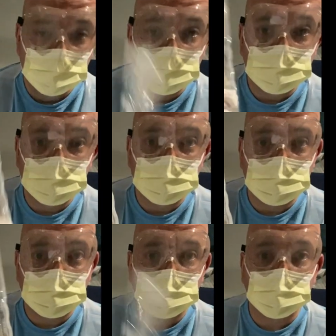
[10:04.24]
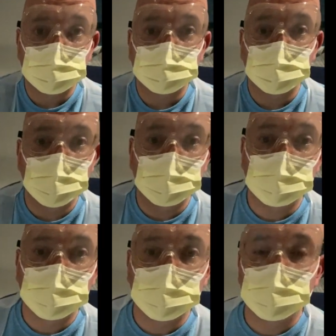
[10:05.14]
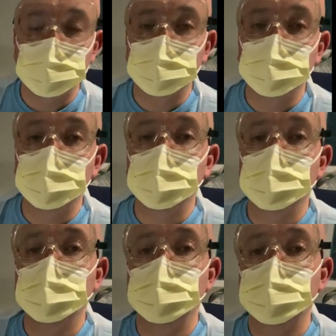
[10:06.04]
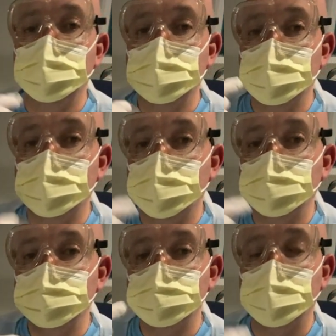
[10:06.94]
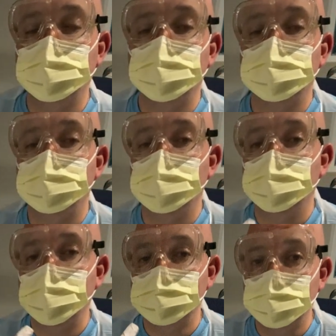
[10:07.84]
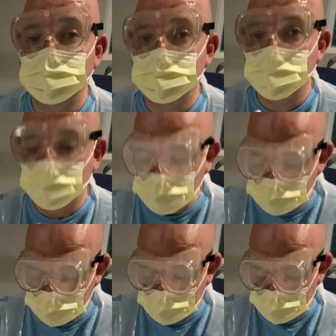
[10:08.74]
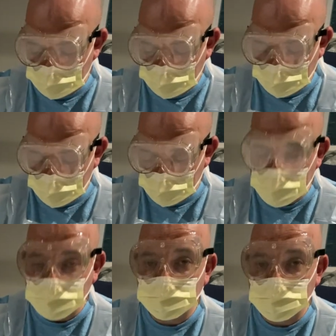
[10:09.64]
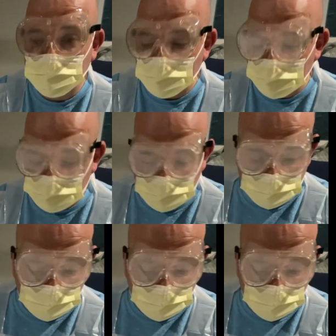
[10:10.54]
use a sterile swab and again collect a sample from my teeth and gums, agitate it in the Congo